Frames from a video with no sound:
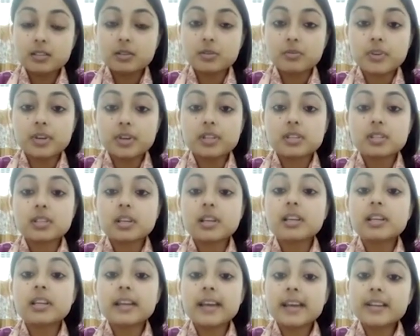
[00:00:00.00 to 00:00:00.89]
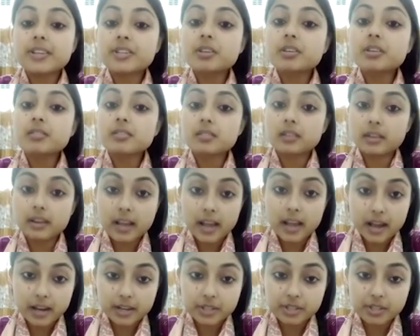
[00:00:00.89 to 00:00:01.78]
we see nature's
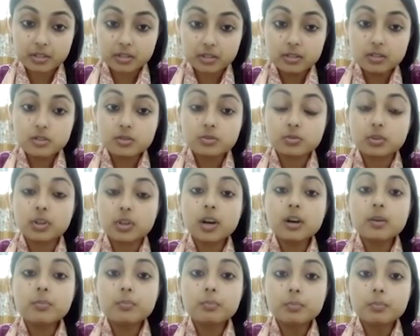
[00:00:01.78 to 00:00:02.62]
reaction to the